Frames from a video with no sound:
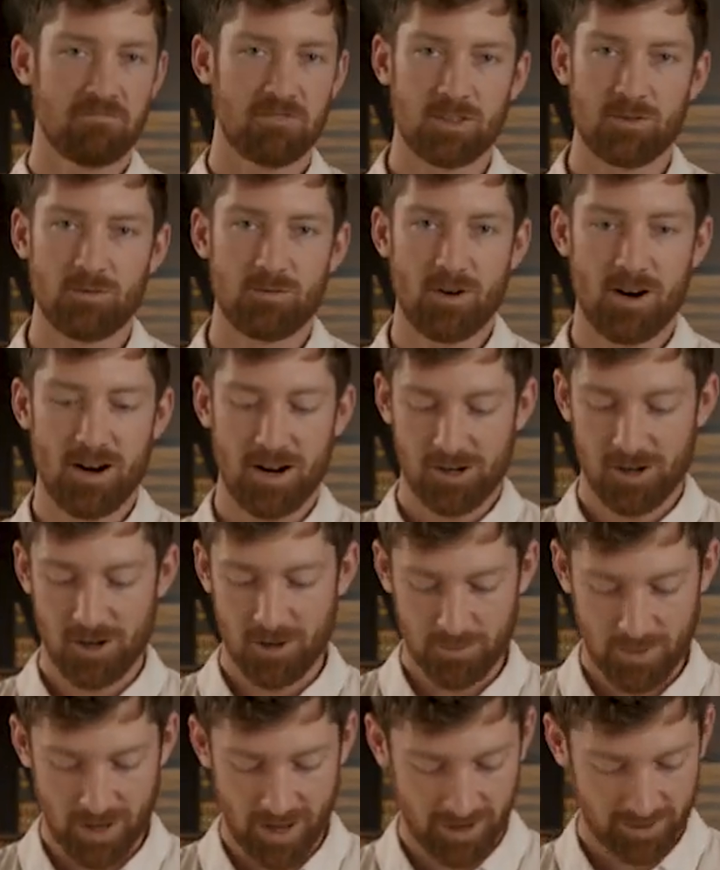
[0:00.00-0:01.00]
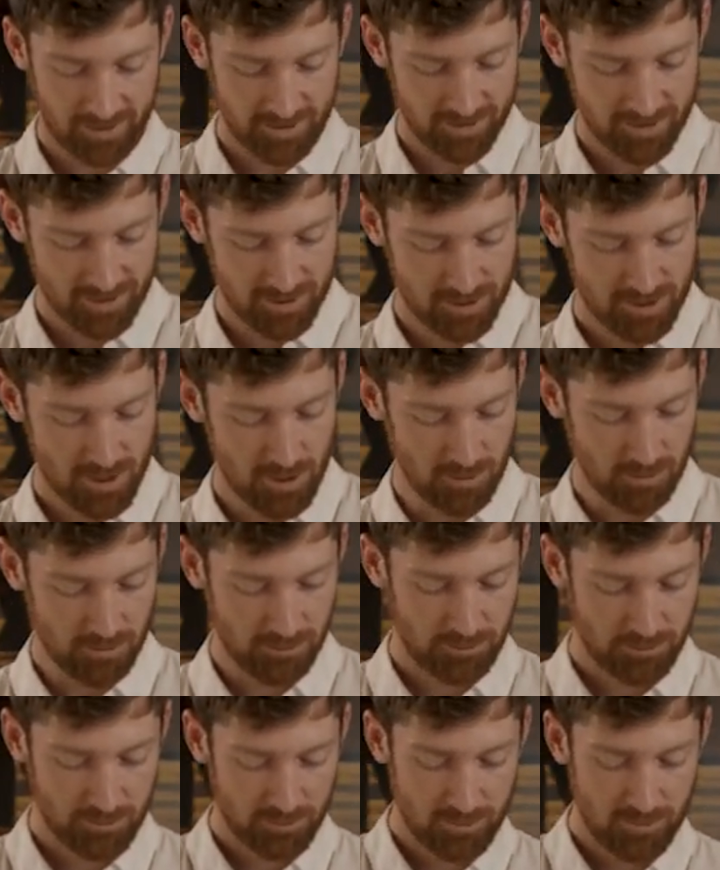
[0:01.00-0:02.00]
It's very compact.
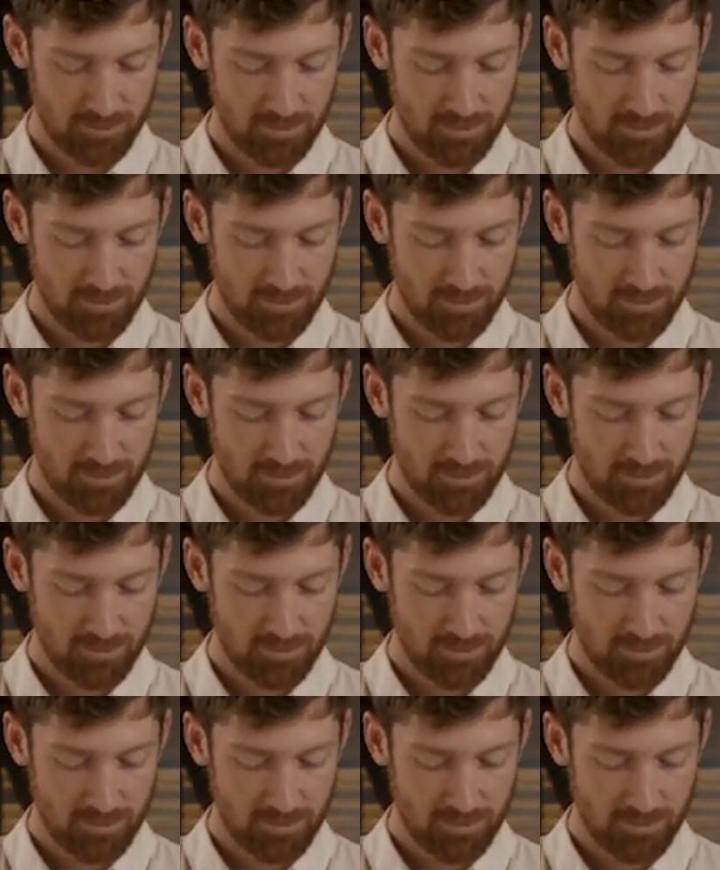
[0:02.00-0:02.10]
So